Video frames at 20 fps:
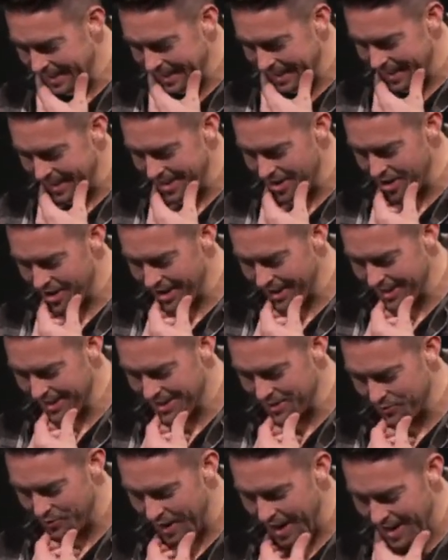uh, y'all gotta
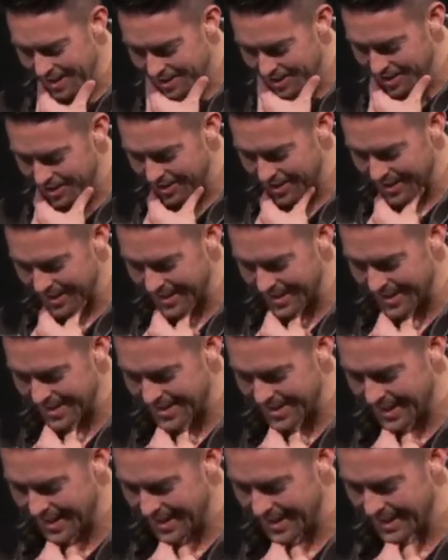listen faster,
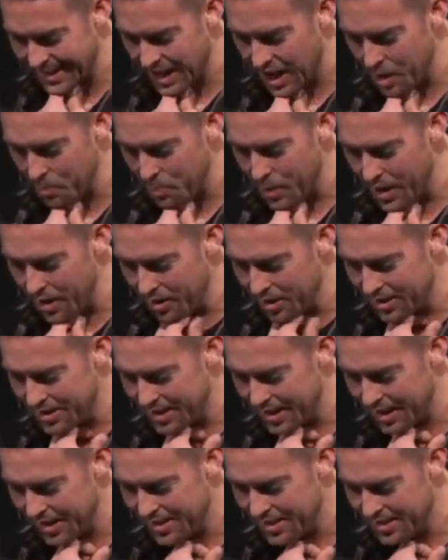is uh, God parents
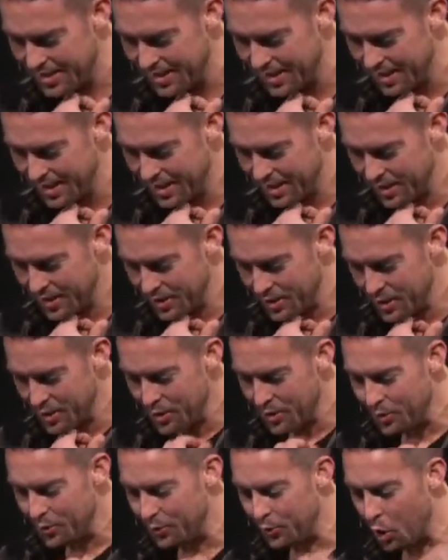us
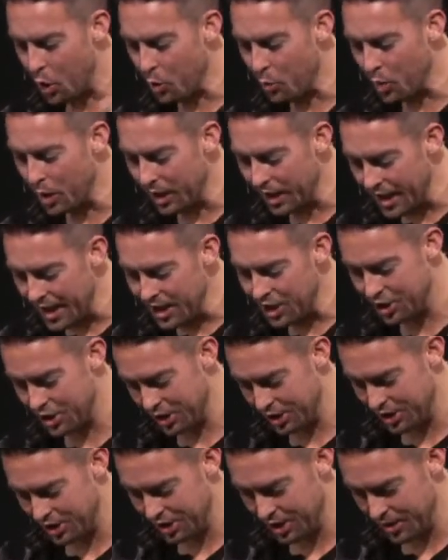for
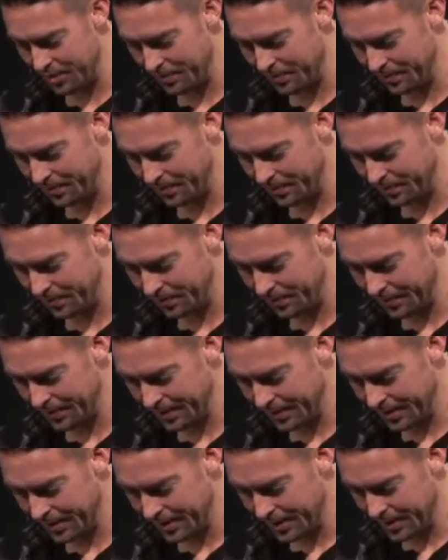relationship.
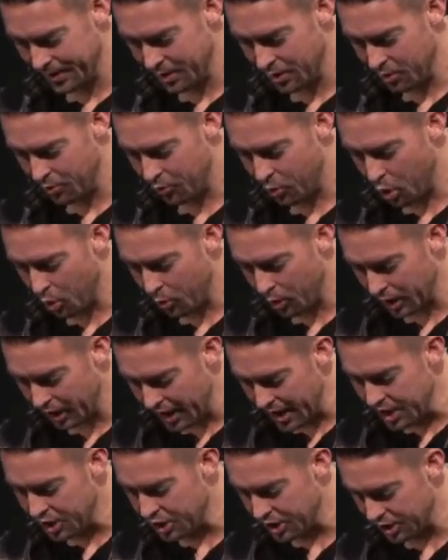For
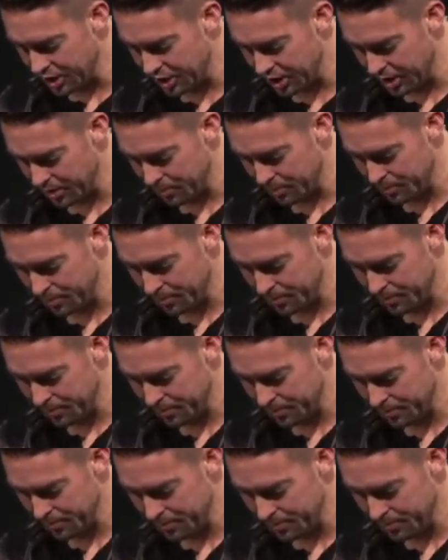relationship
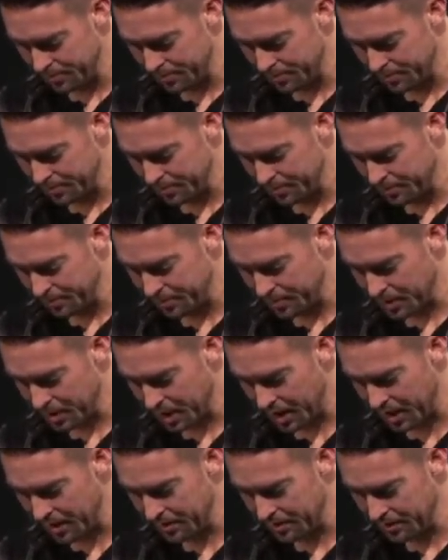
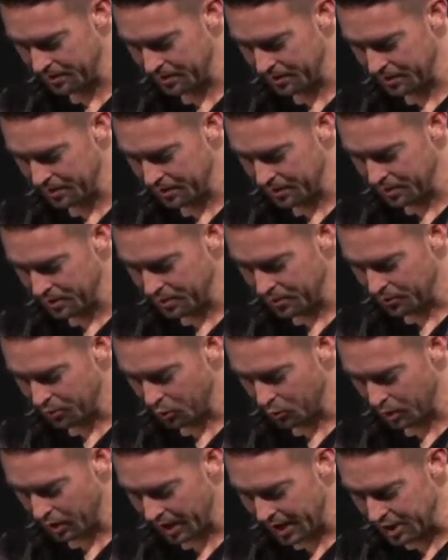okay, for
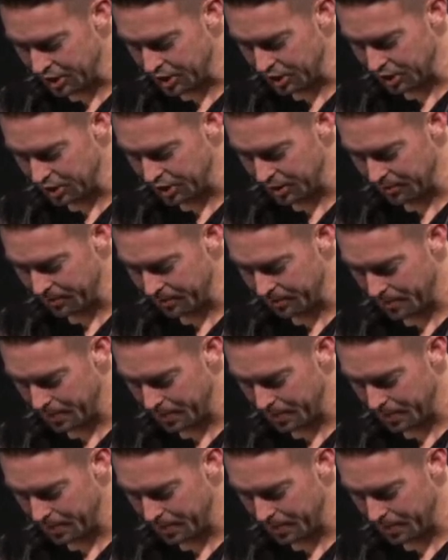relationship.